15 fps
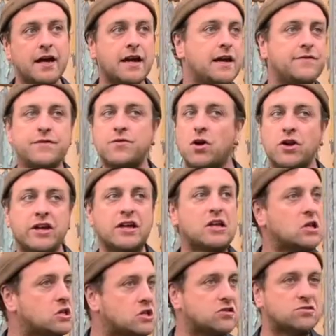if you've got an
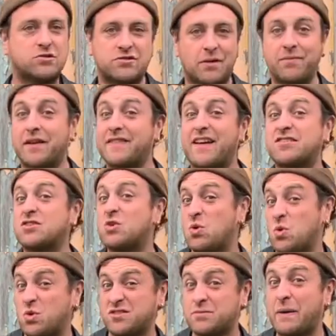illness or something, that's
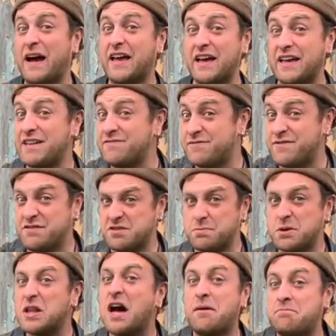caused by an
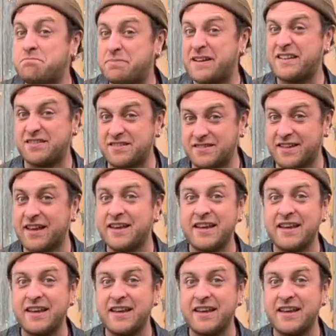invisible, unpleasant